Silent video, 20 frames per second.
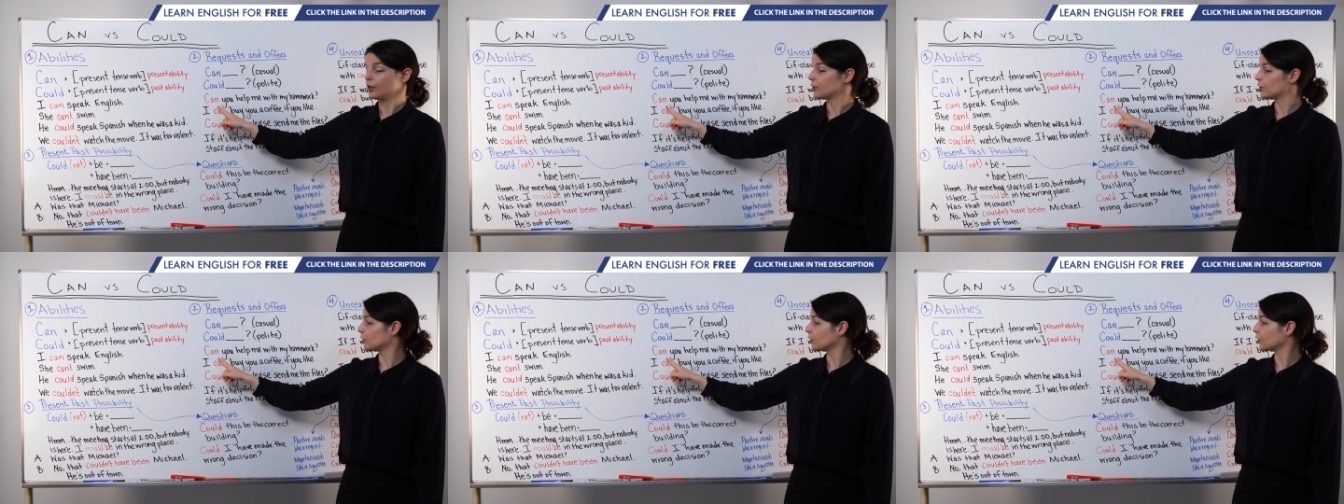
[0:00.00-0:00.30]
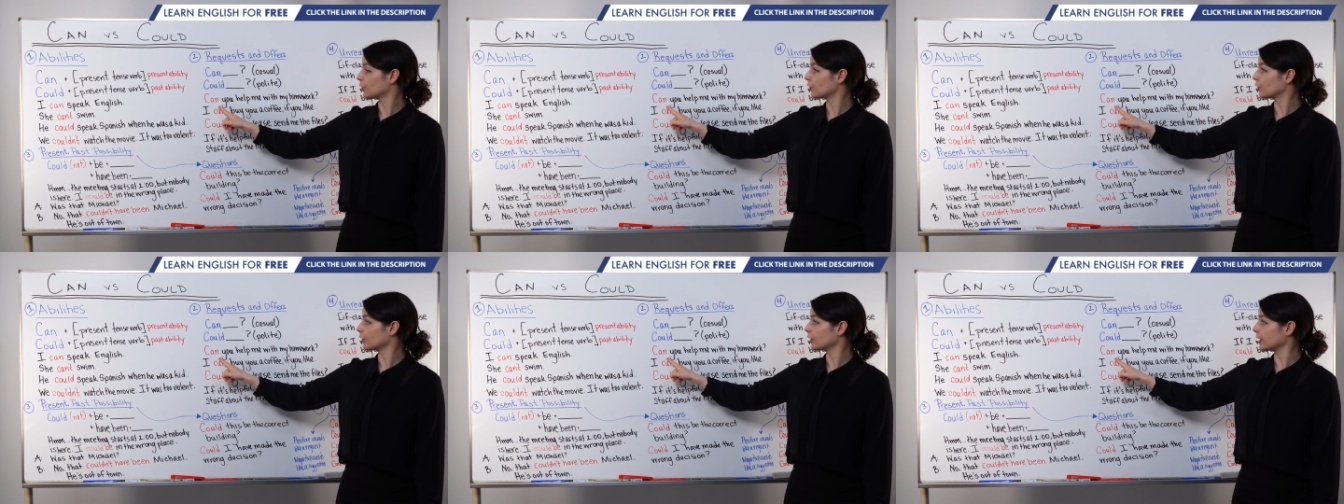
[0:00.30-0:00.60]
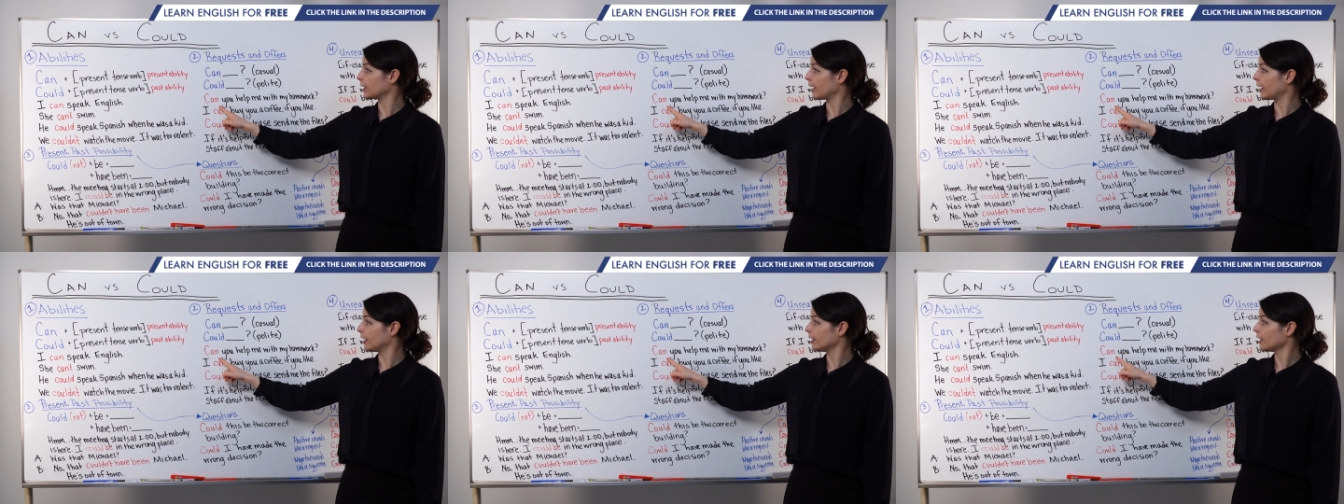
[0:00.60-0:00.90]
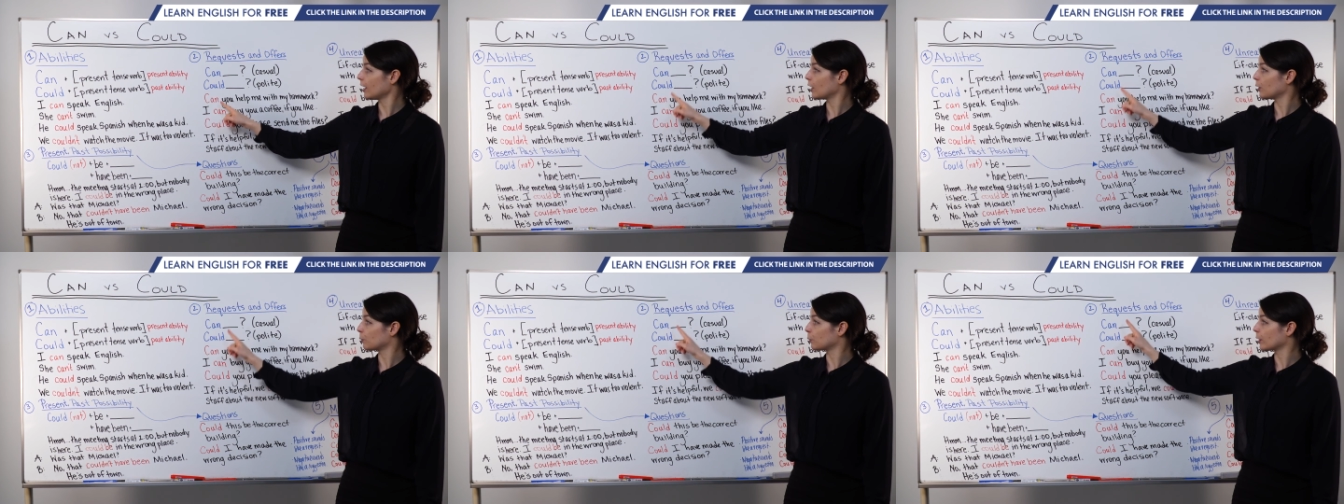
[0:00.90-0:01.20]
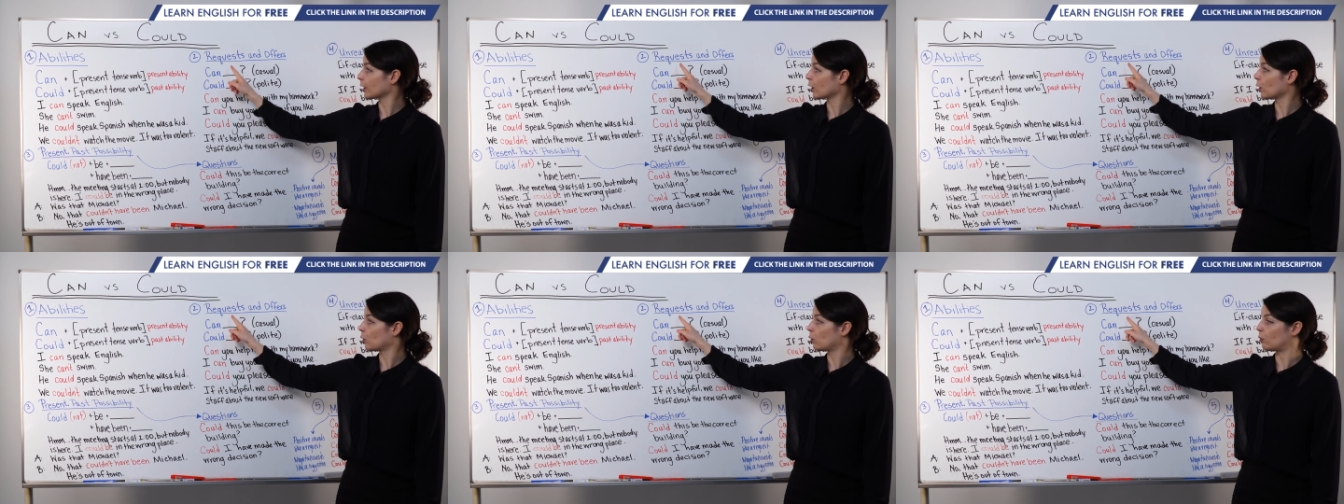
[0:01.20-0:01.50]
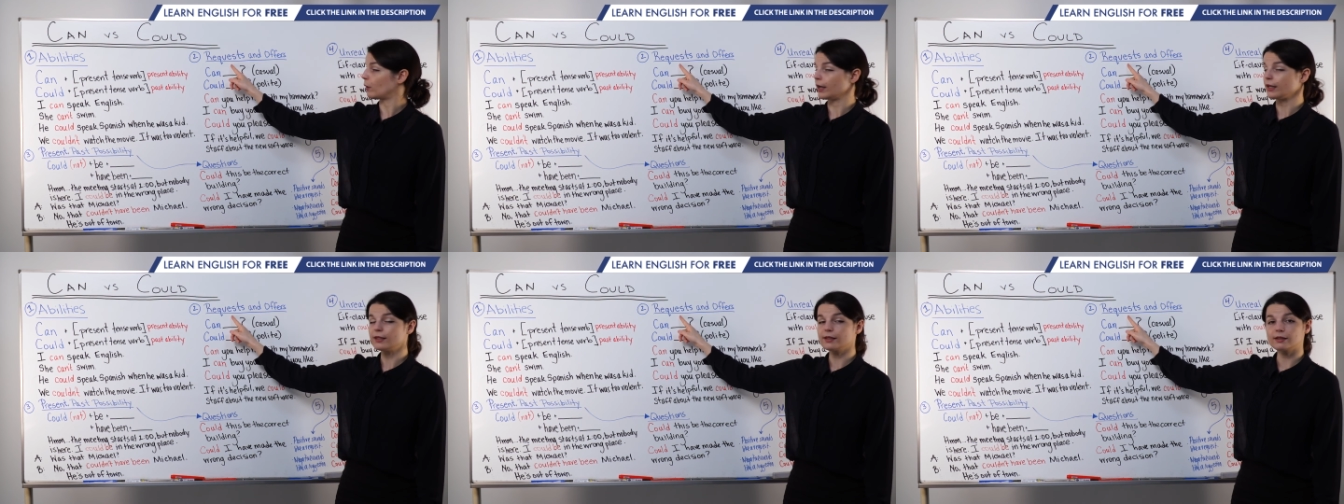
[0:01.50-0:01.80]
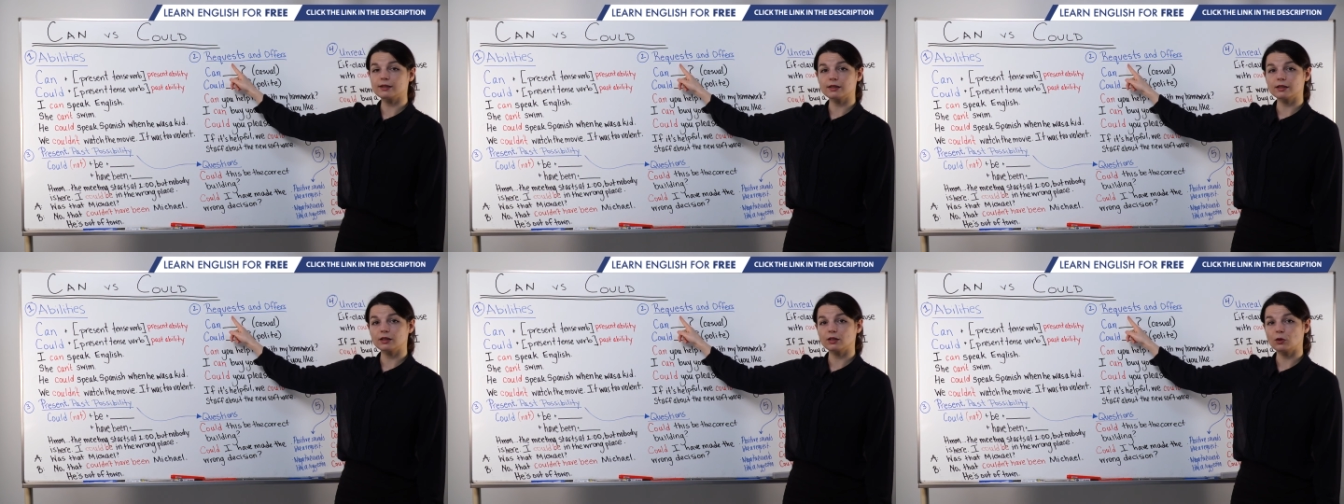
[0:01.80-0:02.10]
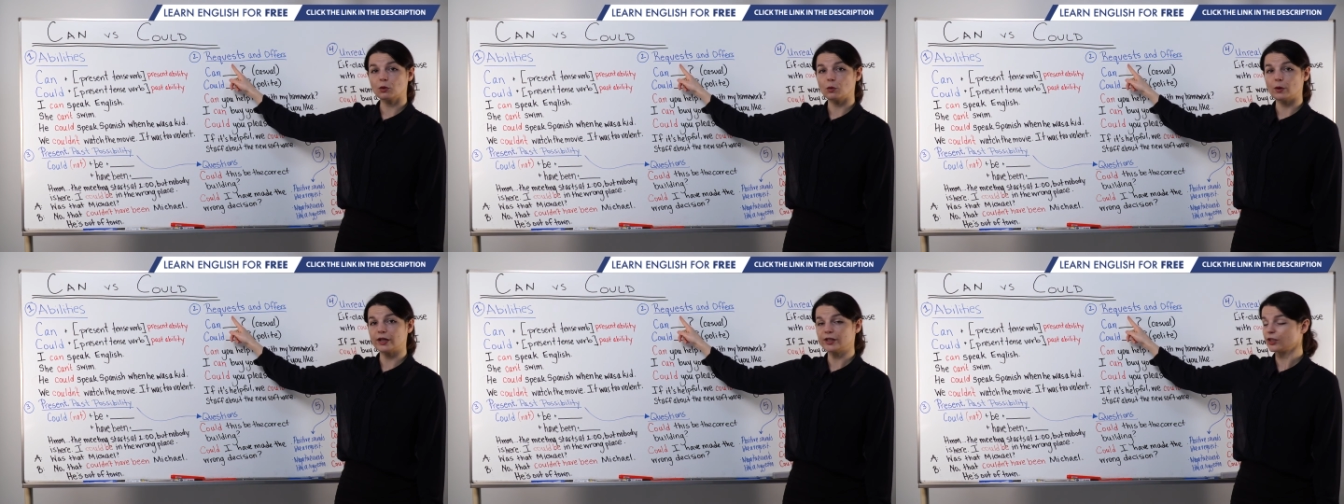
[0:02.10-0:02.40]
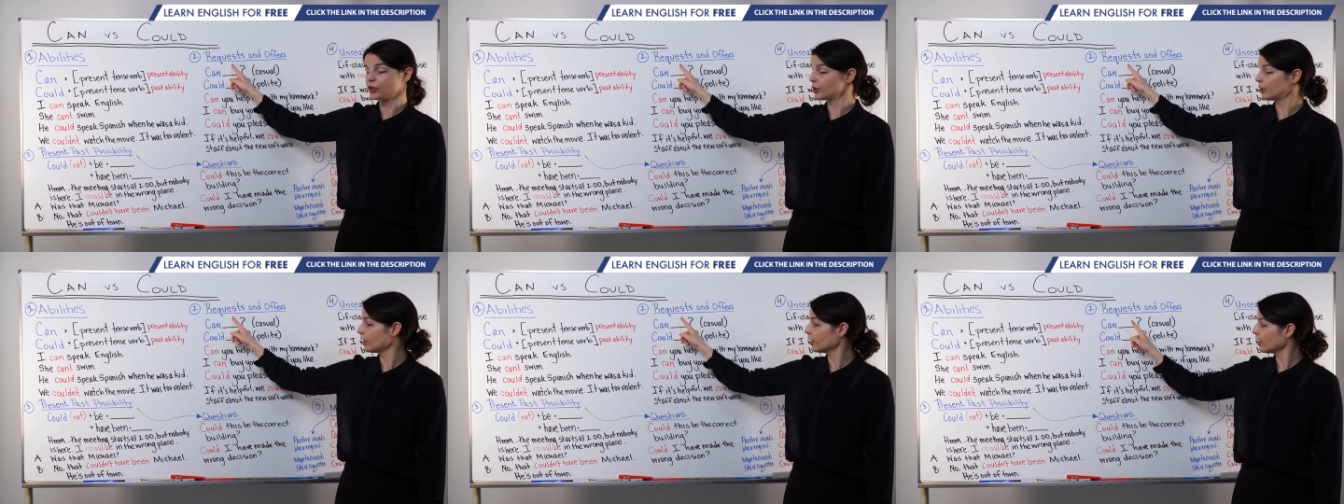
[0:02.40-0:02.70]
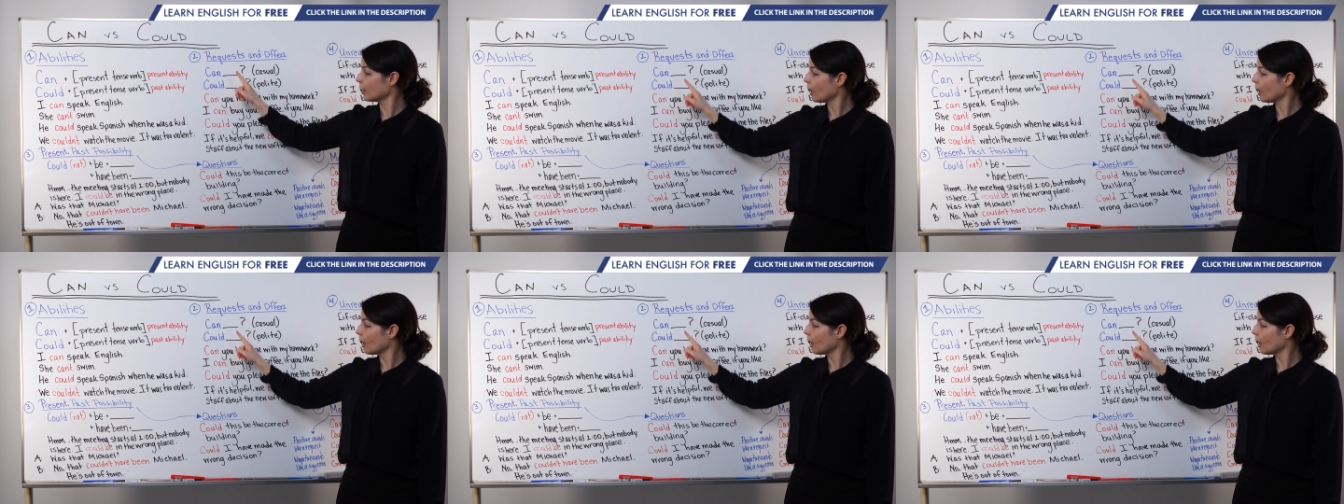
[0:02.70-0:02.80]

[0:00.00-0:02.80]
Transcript: to create a request question,